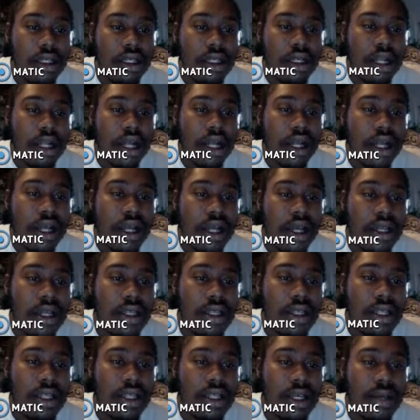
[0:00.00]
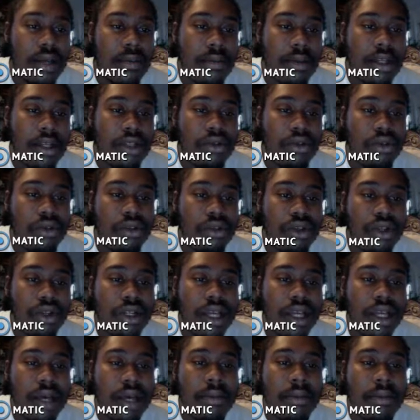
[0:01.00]
I think I might do
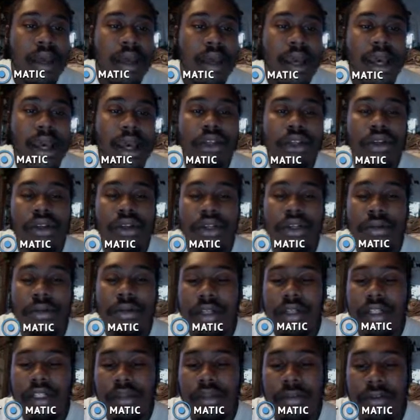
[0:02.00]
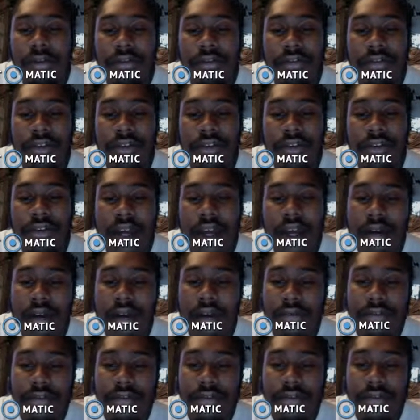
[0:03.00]
30, I might add 30 minutes, but for now,
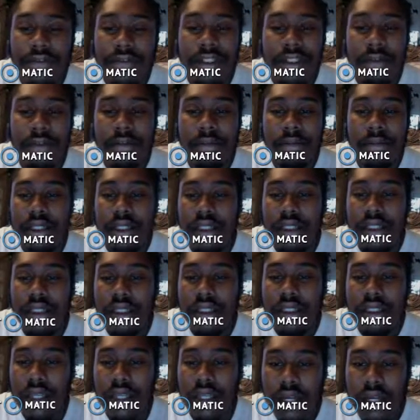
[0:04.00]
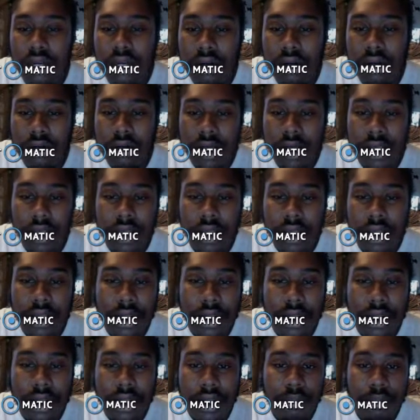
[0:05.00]
15 minutes right
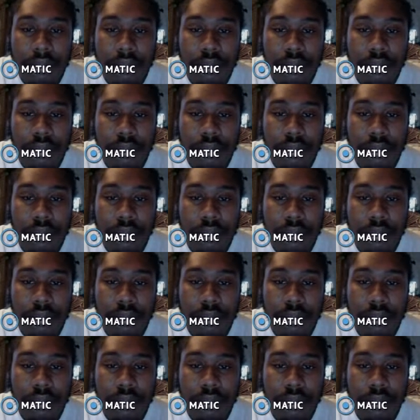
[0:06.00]
here.